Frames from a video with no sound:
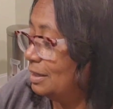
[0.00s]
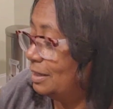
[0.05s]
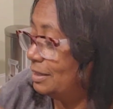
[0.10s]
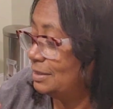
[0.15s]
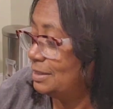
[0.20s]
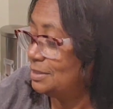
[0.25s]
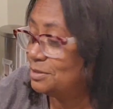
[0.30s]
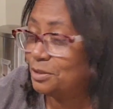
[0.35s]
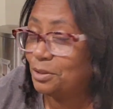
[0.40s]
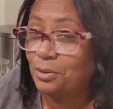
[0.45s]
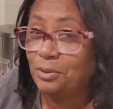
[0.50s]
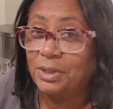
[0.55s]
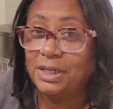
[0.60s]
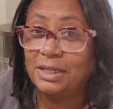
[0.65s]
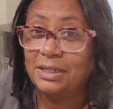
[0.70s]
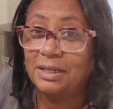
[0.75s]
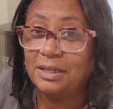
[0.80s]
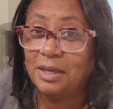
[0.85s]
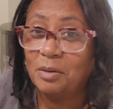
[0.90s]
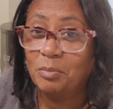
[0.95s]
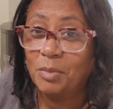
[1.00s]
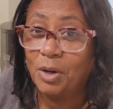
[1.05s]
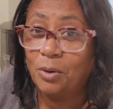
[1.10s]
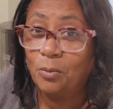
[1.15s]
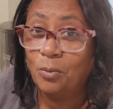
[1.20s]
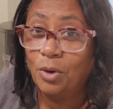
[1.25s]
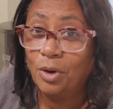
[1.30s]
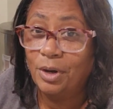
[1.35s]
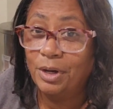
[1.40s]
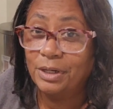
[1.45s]
I need to go ahead and get my
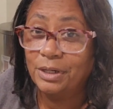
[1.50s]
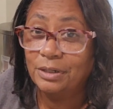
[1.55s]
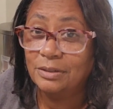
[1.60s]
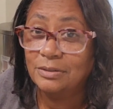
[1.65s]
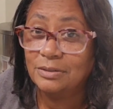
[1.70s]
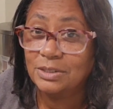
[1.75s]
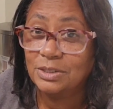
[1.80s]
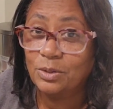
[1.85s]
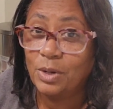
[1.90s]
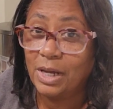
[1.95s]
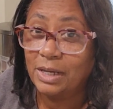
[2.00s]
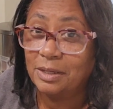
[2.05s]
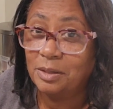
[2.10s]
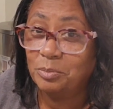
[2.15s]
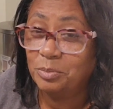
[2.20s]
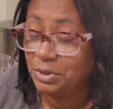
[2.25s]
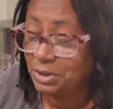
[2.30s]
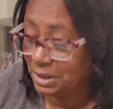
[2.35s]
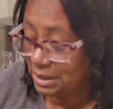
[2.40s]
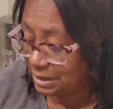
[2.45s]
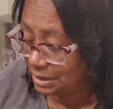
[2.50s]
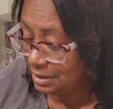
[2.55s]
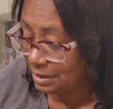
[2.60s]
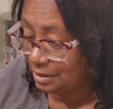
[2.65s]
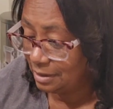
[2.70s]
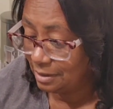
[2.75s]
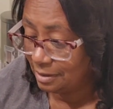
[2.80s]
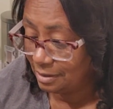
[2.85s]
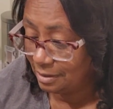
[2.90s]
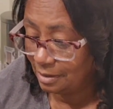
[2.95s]
water so I can put in
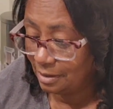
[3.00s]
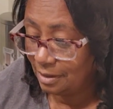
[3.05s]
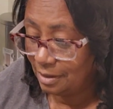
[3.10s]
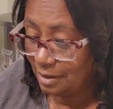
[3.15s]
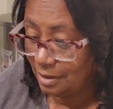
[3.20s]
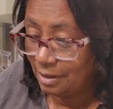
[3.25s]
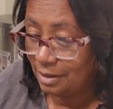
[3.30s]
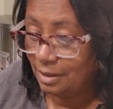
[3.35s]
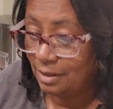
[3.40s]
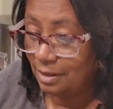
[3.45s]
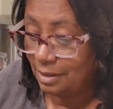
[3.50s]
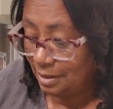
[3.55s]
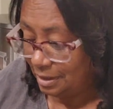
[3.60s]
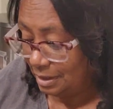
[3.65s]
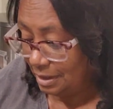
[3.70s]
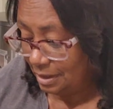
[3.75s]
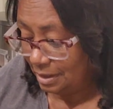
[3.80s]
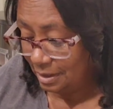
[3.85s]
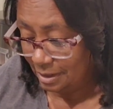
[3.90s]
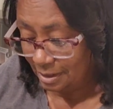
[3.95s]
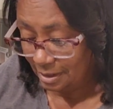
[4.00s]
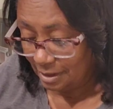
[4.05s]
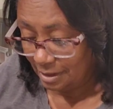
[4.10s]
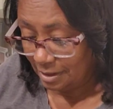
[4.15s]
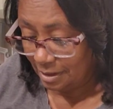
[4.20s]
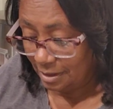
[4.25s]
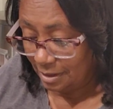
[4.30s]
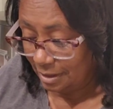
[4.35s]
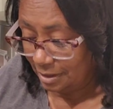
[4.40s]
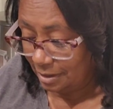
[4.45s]
here.
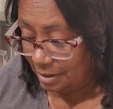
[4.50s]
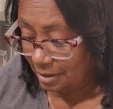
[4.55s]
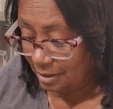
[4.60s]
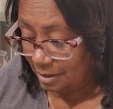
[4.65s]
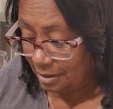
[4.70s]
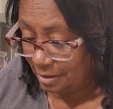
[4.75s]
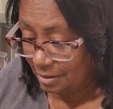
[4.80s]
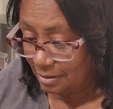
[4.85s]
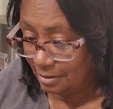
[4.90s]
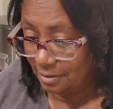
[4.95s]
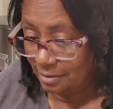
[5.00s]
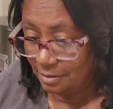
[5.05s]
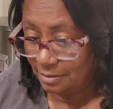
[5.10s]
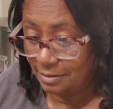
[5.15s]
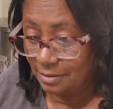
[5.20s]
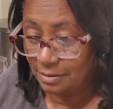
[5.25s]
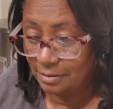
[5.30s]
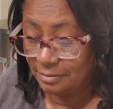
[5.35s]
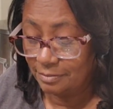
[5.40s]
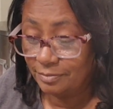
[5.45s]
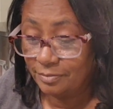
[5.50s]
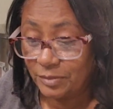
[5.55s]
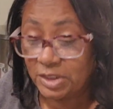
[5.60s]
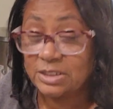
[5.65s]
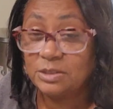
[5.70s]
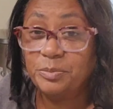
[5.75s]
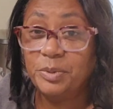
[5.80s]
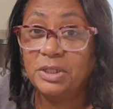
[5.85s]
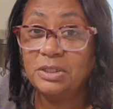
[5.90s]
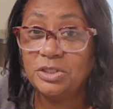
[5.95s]
And
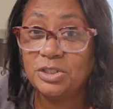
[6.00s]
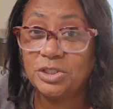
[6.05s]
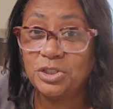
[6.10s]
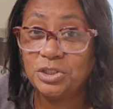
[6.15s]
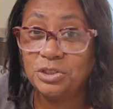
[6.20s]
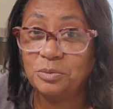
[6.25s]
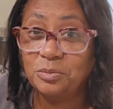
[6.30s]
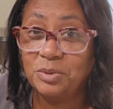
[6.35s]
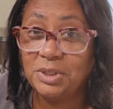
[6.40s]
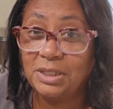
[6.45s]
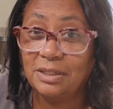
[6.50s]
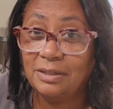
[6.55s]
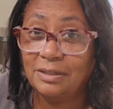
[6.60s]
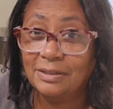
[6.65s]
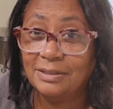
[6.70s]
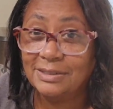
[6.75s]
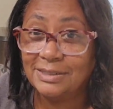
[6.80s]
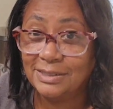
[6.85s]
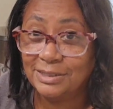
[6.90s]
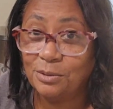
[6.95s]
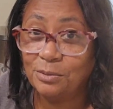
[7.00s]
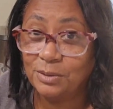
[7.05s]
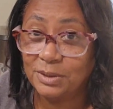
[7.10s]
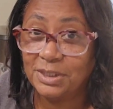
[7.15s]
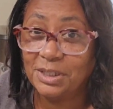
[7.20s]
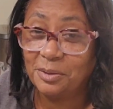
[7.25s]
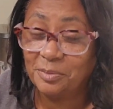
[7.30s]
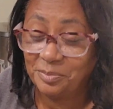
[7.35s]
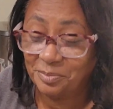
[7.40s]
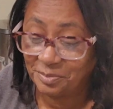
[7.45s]
the sponges should be
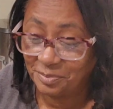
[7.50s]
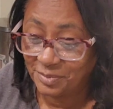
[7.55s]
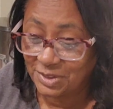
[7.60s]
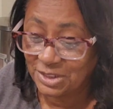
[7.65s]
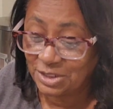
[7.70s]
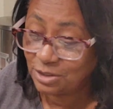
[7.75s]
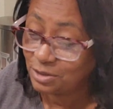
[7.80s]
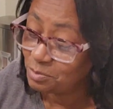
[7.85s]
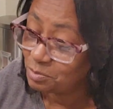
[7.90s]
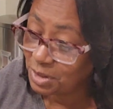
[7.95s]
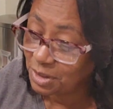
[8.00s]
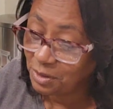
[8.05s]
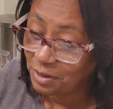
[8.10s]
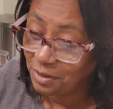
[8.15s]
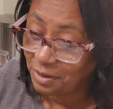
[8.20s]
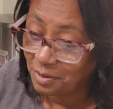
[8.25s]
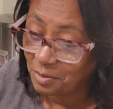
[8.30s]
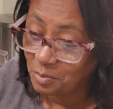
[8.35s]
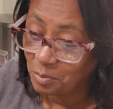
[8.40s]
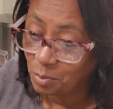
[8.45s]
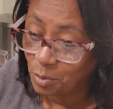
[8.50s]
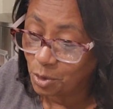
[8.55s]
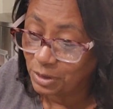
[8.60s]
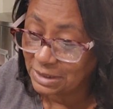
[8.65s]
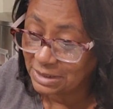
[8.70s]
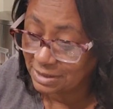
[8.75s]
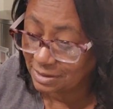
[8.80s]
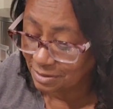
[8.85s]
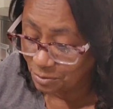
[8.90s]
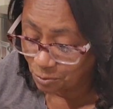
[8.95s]
soaked up, should be
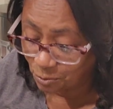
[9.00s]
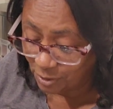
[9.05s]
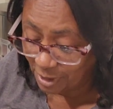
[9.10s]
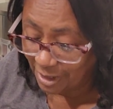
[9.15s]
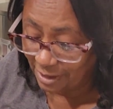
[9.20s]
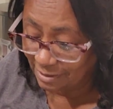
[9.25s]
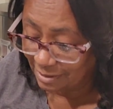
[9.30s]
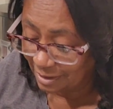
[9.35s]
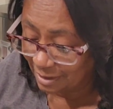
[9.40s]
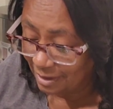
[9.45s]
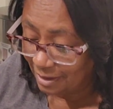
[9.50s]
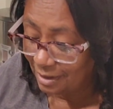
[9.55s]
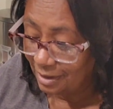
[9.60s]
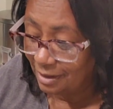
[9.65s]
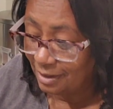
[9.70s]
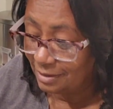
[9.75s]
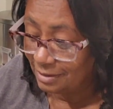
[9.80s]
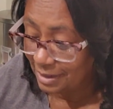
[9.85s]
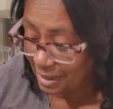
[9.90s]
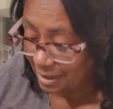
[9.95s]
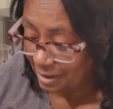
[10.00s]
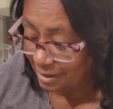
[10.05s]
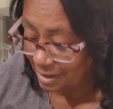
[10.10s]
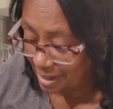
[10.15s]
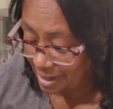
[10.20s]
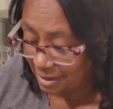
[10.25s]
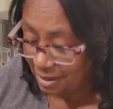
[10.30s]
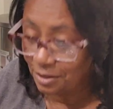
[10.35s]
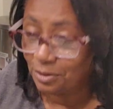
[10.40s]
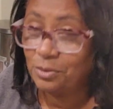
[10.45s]
moist wet that
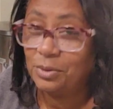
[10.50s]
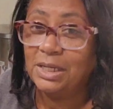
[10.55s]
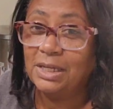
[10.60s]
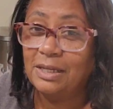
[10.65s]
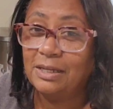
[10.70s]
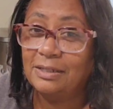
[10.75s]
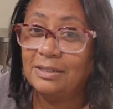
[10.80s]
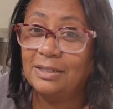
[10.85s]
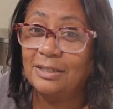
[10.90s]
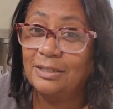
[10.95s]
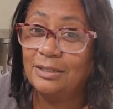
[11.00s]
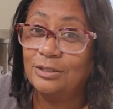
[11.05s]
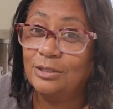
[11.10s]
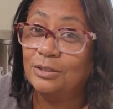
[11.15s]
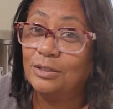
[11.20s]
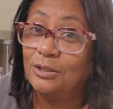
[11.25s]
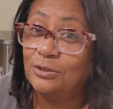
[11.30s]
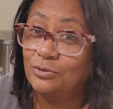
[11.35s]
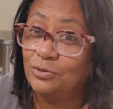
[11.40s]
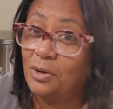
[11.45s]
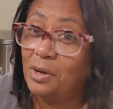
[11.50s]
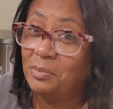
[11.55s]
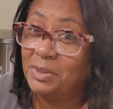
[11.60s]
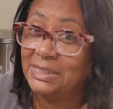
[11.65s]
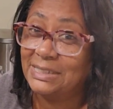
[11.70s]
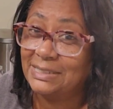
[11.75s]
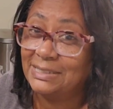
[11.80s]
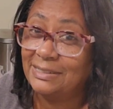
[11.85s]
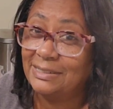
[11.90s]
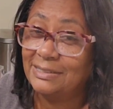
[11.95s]
I can go ahead and drop
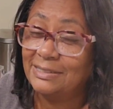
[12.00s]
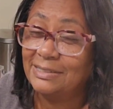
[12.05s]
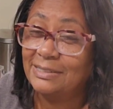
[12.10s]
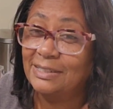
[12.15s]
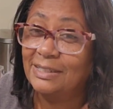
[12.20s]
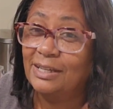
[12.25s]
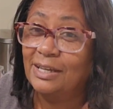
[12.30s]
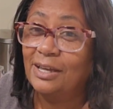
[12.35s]
my seeds.